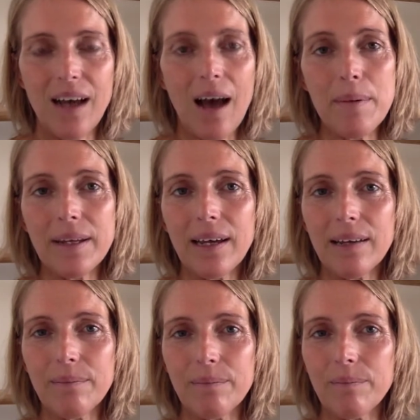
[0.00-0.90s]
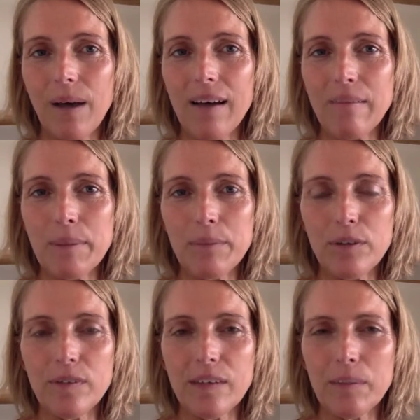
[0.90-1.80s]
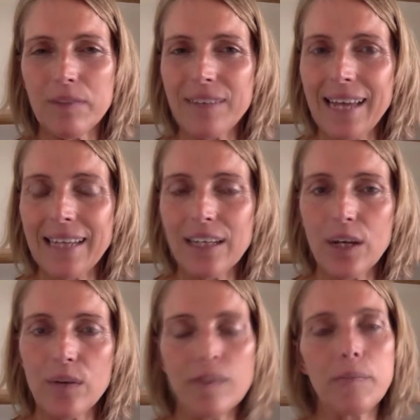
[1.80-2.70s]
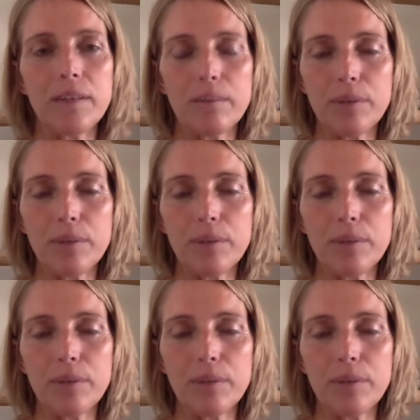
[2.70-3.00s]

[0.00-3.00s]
I remember using a bit of nanny goat's milk,